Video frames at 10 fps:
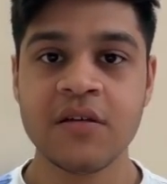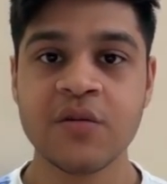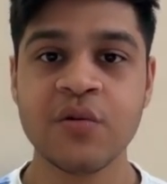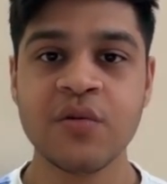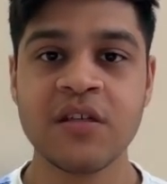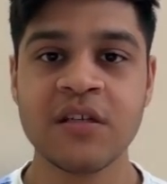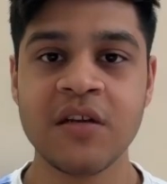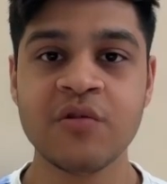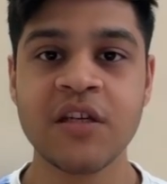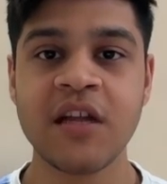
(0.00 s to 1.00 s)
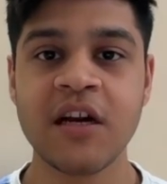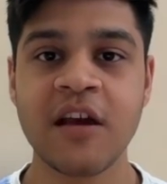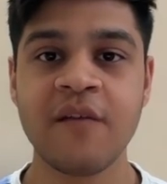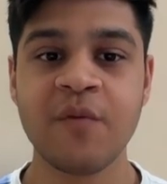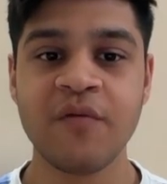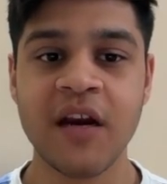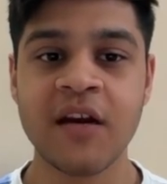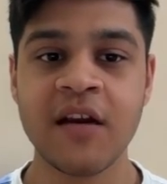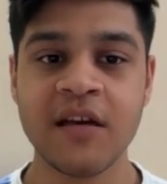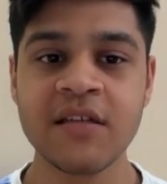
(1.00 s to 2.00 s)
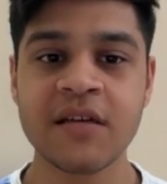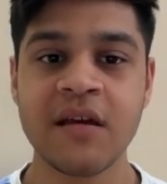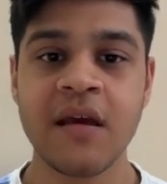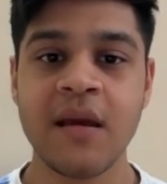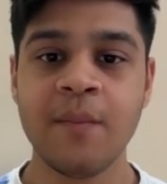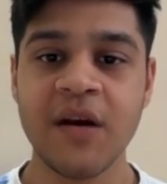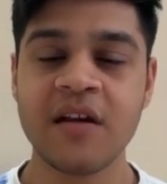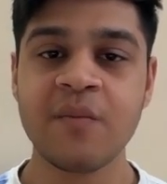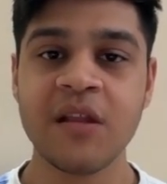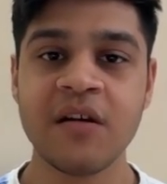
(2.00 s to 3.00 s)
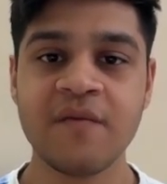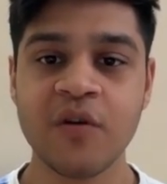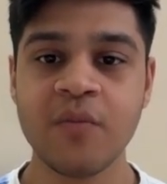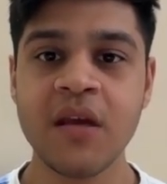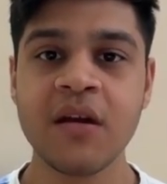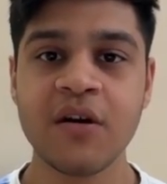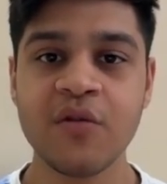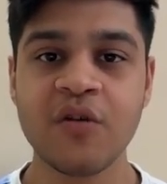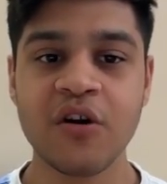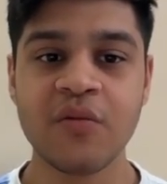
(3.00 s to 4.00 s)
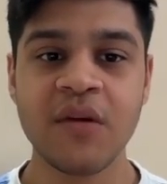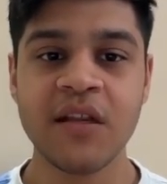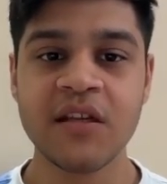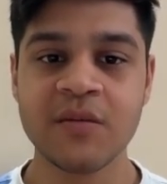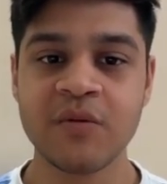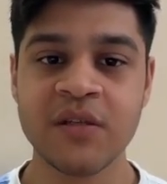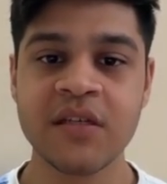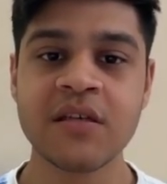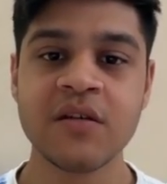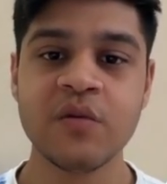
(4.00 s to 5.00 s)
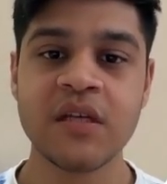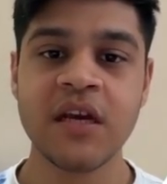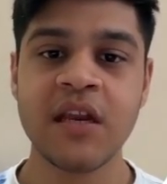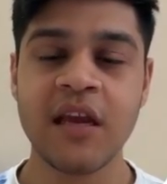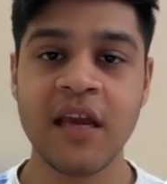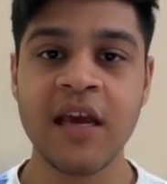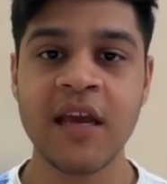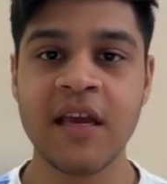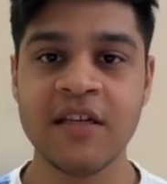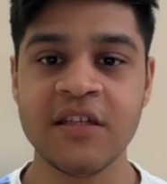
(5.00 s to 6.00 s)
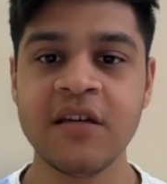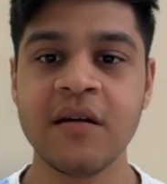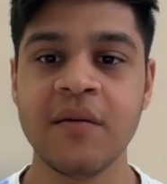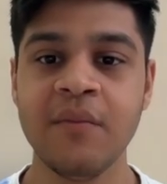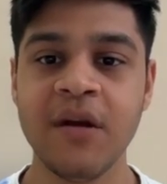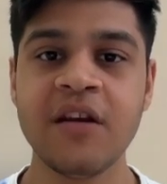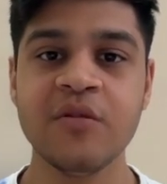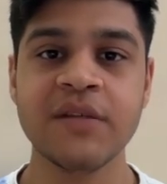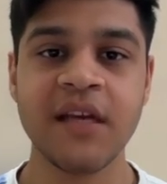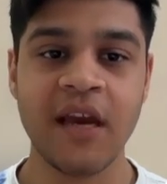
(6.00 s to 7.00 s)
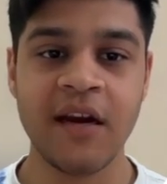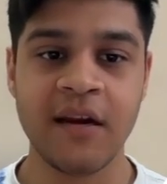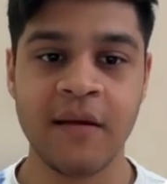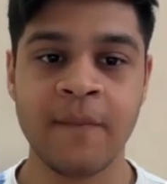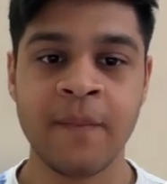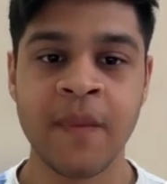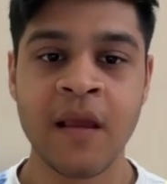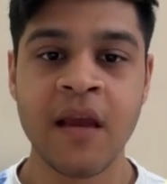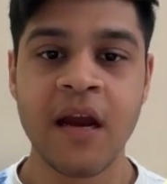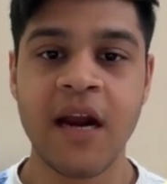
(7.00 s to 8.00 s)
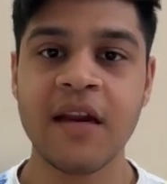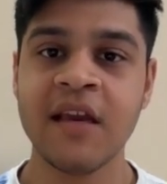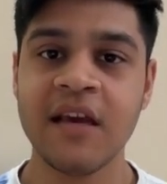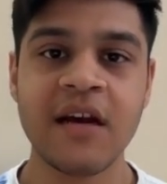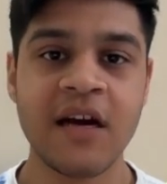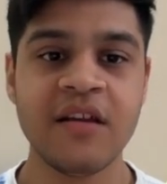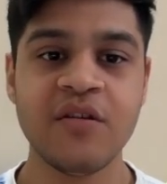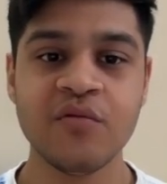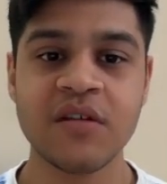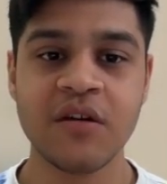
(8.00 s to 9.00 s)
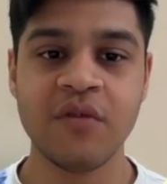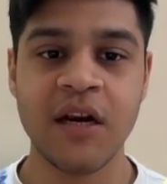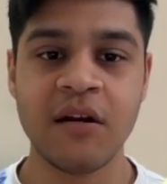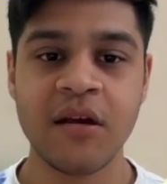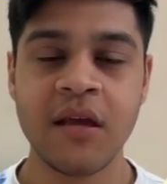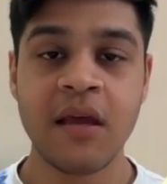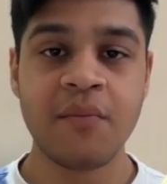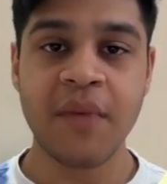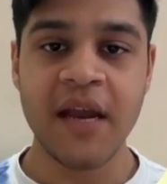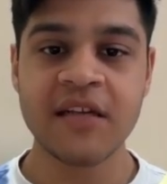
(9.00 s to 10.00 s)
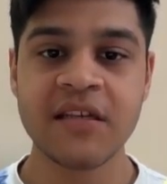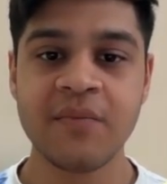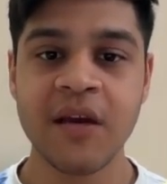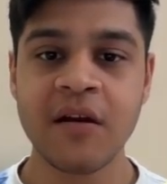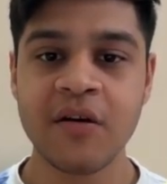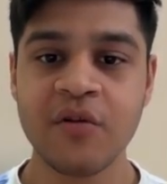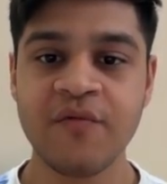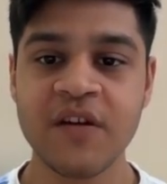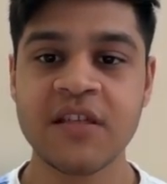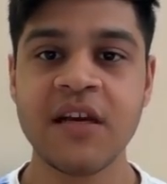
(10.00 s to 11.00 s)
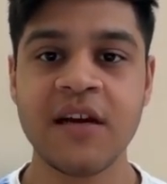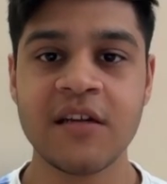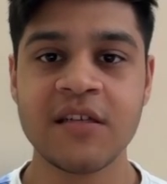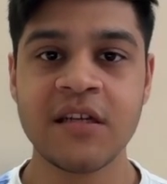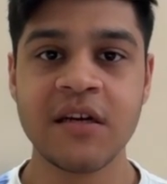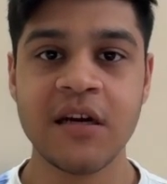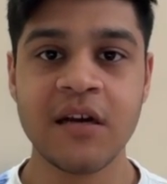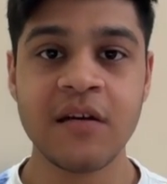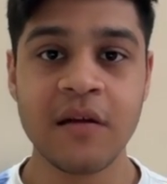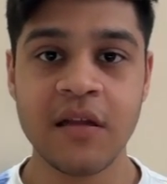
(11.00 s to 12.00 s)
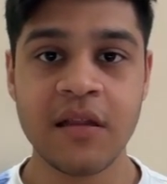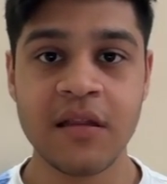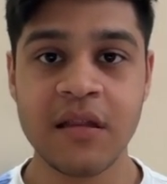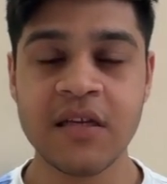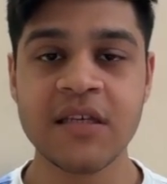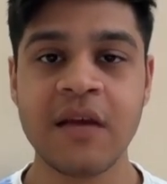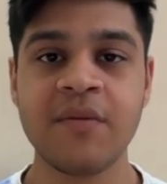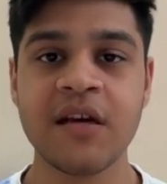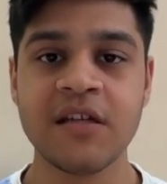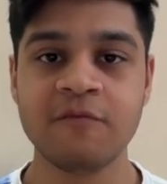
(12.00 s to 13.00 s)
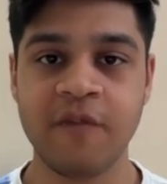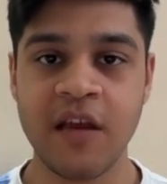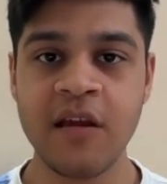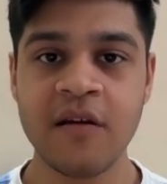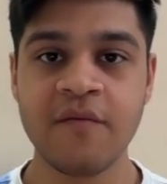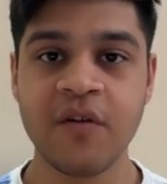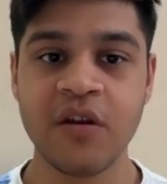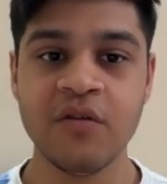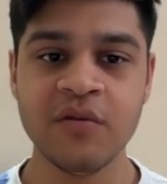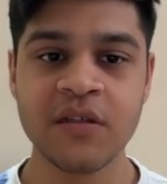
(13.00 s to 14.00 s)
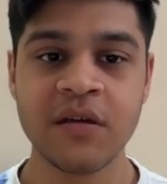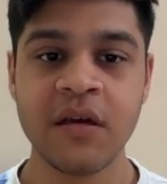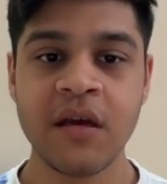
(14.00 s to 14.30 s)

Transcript: So the solution that I have provided is better method would be to automate this process using an AI agent built using N8N. And here are the tools required. Binance API to fetch the candlestick data. This API is free for use.